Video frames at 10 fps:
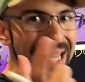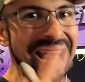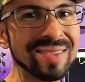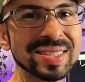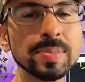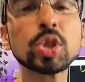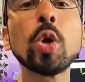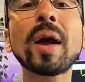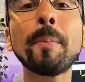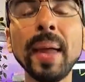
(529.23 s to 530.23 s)
you can have some
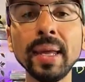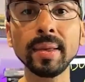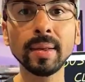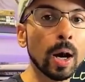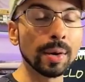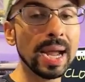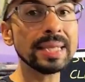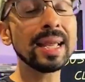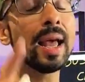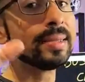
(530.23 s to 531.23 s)
stomach pain. All
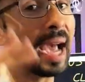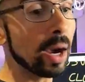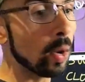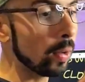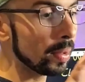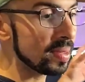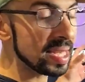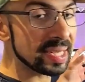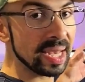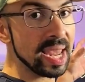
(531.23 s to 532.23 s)
right? Thiago,
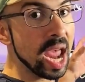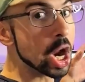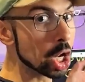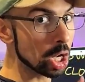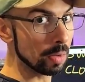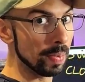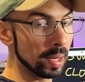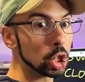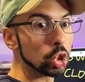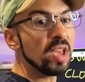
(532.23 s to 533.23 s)
this is a herb.
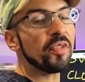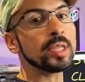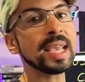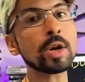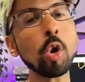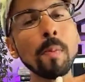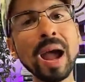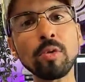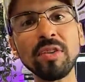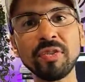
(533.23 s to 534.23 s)
So if you take
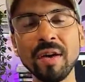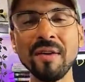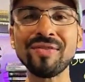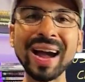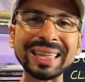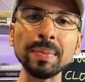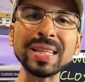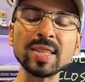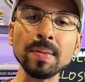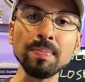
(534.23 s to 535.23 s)
combined with
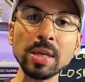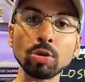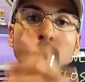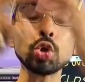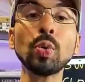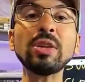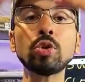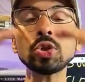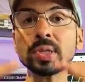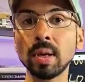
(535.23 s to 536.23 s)
vitamins and minerals, you
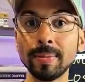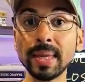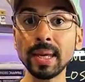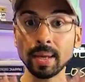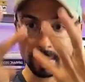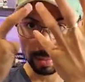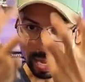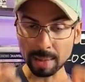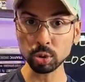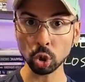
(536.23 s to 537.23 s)
reduce the
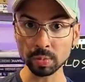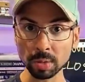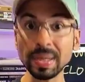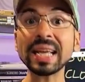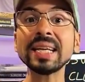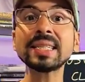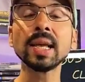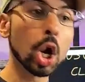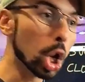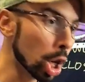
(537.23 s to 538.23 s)
absorption because
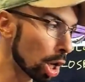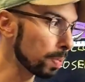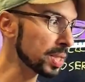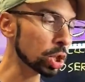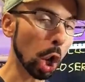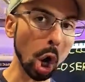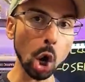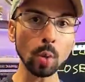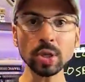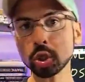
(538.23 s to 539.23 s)
herbs
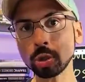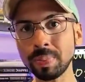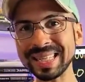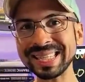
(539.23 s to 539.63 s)
always should be